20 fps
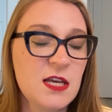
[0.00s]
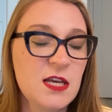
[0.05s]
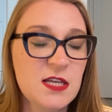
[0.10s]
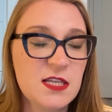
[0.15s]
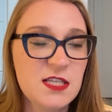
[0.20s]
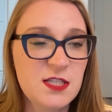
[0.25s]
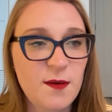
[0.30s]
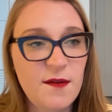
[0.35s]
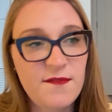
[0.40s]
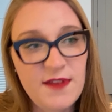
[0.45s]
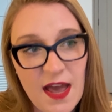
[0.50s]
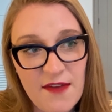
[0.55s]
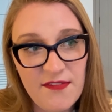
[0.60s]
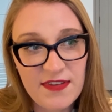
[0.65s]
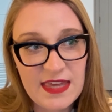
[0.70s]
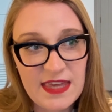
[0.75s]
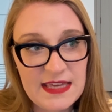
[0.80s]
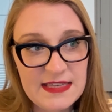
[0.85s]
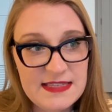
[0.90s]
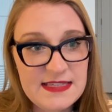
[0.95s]
So I've
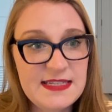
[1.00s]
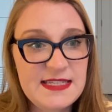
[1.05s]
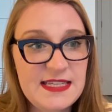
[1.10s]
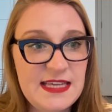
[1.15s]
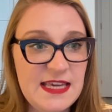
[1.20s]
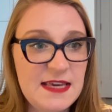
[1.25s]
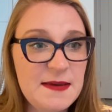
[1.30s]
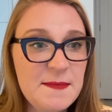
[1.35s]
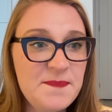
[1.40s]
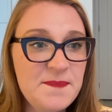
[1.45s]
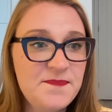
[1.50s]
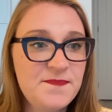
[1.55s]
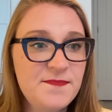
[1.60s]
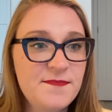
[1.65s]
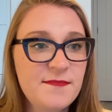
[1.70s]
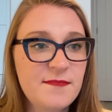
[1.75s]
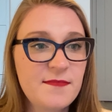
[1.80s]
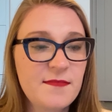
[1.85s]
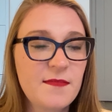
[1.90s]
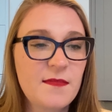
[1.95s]
navigated to T,
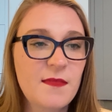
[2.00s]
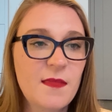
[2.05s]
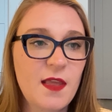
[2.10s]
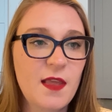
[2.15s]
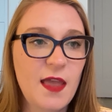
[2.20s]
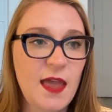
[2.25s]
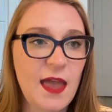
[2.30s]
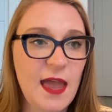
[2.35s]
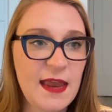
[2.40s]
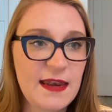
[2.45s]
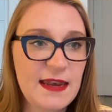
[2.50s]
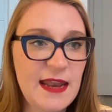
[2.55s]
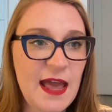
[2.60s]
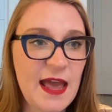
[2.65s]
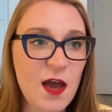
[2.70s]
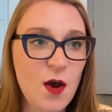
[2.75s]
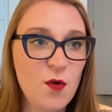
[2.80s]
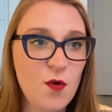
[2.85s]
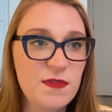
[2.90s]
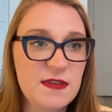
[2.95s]
and
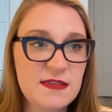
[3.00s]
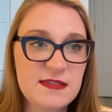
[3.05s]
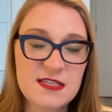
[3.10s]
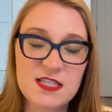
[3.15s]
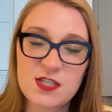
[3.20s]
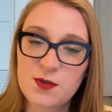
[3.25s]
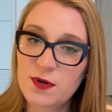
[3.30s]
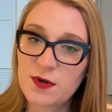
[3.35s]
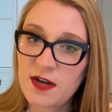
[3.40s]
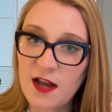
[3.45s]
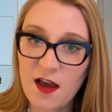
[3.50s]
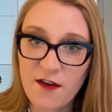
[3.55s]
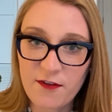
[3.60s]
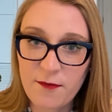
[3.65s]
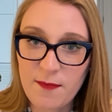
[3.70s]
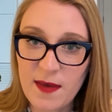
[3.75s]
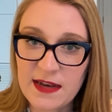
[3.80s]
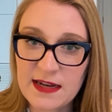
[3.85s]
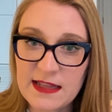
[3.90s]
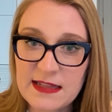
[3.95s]
now this is sorted
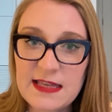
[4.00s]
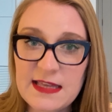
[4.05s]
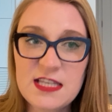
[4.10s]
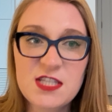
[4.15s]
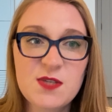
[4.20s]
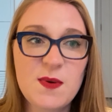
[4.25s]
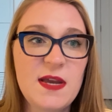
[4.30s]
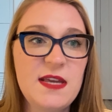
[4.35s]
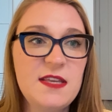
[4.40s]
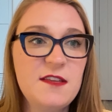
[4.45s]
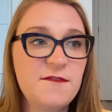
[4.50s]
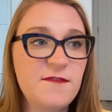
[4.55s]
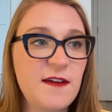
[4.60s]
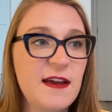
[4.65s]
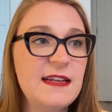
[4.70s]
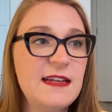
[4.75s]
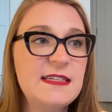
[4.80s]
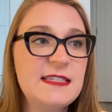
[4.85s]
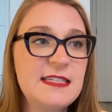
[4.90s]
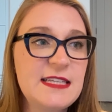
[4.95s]
alphabetically, so I need to
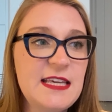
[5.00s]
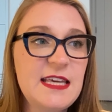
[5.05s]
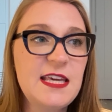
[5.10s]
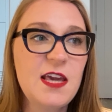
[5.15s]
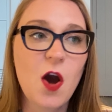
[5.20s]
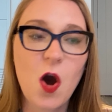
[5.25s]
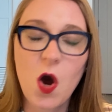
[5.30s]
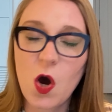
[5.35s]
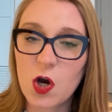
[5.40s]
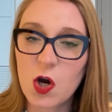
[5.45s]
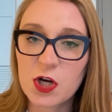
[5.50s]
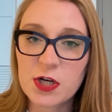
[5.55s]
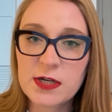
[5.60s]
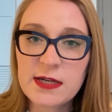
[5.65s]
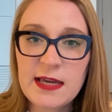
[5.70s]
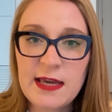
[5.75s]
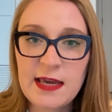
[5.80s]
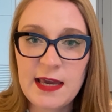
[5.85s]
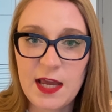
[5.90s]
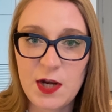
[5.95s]
find TR
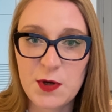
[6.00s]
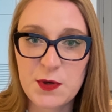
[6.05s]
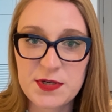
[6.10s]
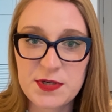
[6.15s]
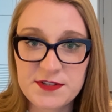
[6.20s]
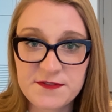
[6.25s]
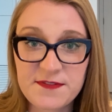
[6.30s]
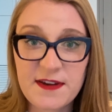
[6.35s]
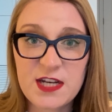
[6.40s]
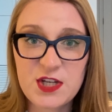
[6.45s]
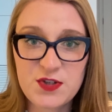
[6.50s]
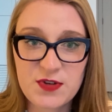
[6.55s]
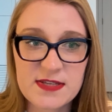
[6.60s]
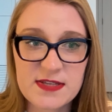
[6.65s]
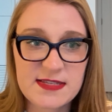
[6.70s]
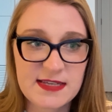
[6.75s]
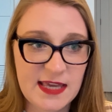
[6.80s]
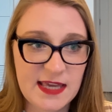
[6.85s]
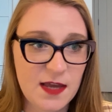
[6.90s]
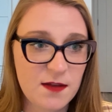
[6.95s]
in order to find
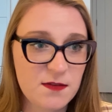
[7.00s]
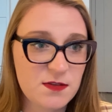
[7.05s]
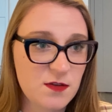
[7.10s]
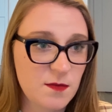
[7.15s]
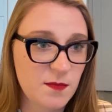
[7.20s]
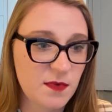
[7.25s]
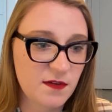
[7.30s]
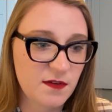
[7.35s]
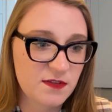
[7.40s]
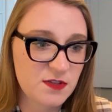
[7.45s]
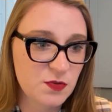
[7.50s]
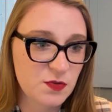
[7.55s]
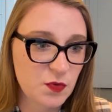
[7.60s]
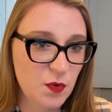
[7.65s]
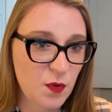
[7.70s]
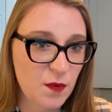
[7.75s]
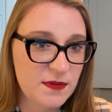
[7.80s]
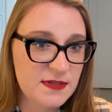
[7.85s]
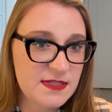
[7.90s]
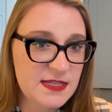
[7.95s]
trust accounts. So I'm going to
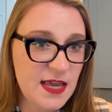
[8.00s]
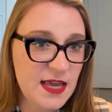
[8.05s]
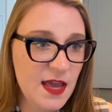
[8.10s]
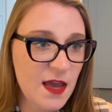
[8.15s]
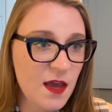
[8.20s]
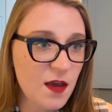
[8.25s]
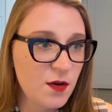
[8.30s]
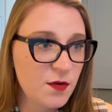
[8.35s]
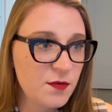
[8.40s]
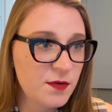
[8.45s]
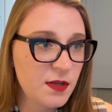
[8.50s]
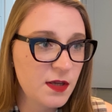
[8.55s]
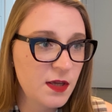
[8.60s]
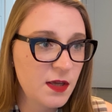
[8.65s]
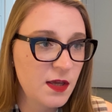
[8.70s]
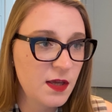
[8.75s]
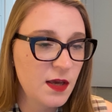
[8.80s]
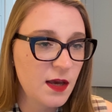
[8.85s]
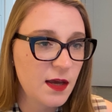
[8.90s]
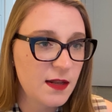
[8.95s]
scroll down
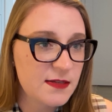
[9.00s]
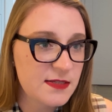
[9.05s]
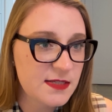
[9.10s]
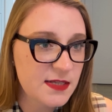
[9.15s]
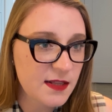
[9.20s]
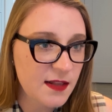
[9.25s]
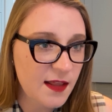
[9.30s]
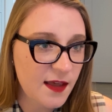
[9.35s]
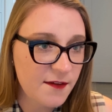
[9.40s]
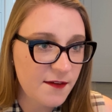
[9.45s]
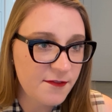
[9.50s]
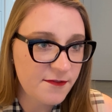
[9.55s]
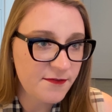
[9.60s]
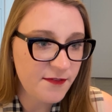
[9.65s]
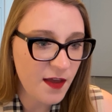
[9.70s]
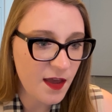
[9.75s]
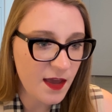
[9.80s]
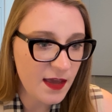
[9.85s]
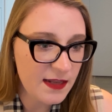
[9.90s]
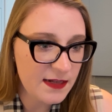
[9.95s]
until I
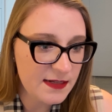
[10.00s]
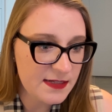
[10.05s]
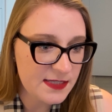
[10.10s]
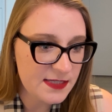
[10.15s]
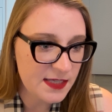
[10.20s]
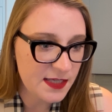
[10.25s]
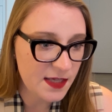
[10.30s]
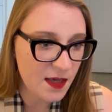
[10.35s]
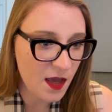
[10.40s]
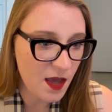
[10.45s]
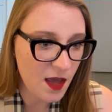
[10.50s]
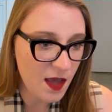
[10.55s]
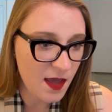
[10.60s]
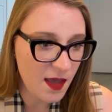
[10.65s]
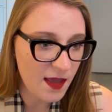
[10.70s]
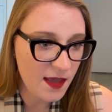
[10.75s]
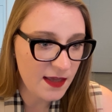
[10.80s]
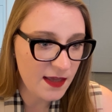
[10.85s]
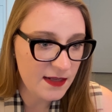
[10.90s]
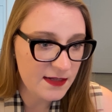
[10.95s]
find
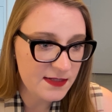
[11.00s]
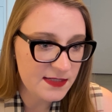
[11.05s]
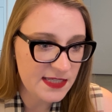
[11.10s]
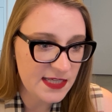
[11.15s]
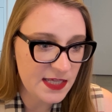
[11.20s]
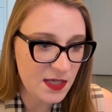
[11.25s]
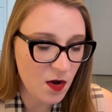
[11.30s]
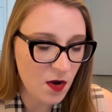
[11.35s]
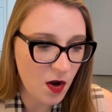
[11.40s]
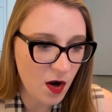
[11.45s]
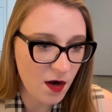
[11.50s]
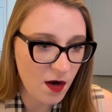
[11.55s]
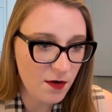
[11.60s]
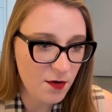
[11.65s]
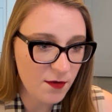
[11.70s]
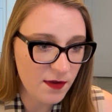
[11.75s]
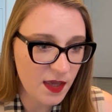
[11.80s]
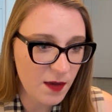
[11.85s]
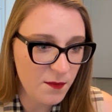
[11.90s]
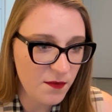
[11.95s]
TI, TR.
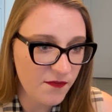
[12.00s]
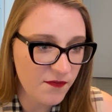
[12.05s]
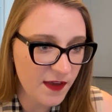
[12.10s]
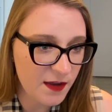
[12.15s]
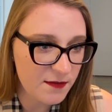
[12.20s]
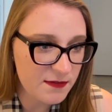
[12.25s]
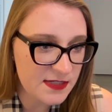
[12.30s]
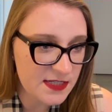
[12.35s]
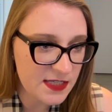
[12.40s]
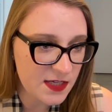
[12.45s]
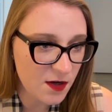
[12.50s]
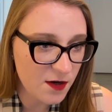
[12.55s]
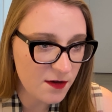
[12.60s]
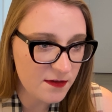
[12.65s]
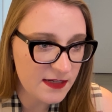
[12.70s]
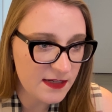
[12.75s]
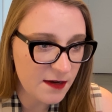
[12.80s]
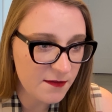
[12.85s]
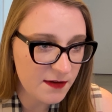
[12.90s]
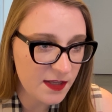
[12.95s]
Okay, we found TR
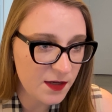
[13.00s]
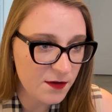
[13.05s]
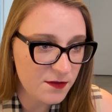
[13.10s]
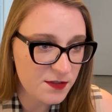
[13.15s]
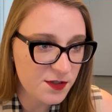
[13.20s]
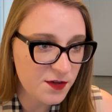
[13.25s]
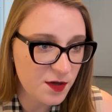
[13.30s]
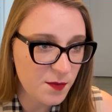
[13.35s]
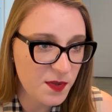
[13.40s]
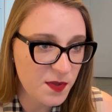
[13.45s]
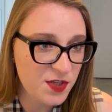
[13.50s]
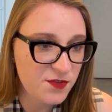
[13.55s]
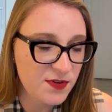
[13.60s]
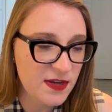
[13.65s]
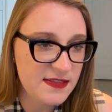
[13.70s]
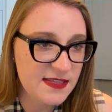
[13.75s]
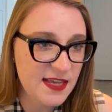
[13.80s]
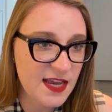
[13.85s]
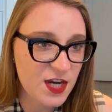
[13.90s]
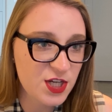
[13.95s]
down here, starting with
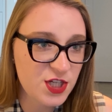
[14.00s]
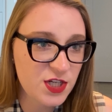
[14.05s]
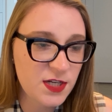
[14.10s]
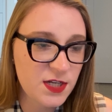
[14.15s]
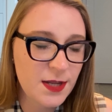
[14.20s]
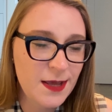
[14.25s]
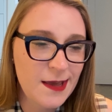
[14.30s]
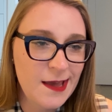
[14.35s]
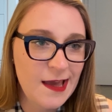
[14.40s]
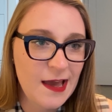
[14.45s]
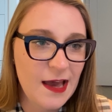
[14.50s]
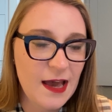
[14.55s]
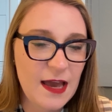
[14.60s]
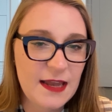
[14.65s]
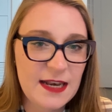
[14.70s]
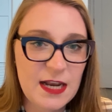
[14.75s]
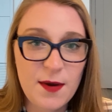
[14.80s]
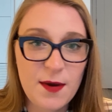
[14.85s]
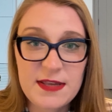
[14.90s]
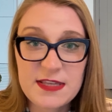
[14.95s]
transaction.
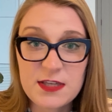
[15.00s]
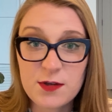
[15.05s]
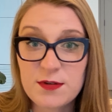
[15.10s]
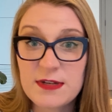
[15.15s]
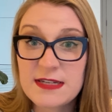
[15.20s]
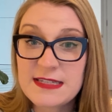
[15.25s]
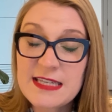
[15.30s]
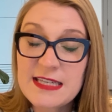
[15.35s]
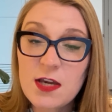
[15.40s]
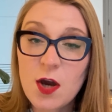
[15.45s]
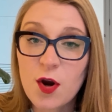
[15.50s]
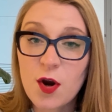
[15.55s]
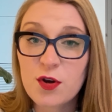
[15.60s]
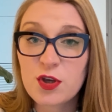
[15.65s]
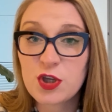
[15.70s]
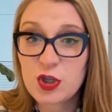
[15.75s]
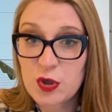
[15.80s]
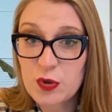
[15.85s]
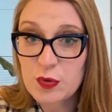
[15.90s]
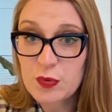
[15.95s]
Now I need to go to
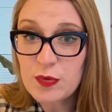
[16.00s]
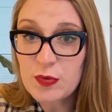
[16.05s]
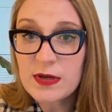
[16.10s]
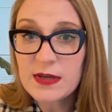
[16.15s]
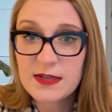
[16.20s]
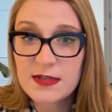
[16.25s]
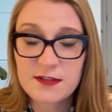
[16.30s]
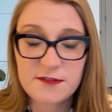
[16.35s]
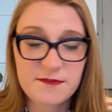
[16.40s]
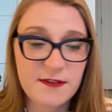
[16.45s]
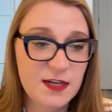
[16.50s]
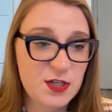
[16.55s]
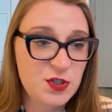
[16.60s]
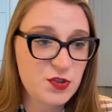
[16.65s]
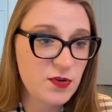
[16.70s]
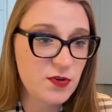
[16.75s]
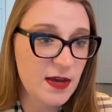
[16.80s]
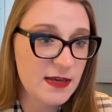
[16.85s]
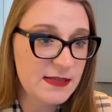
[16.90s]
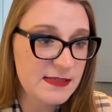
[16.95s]
TRU to find
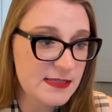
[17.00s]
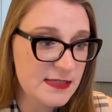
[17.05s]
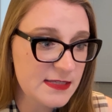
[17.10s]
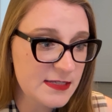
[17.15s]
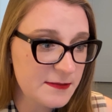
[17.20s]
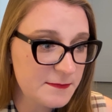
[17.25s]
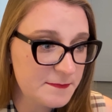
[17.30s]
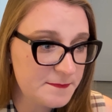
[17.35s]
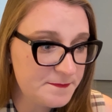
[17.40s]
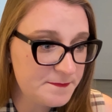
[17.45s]
trust.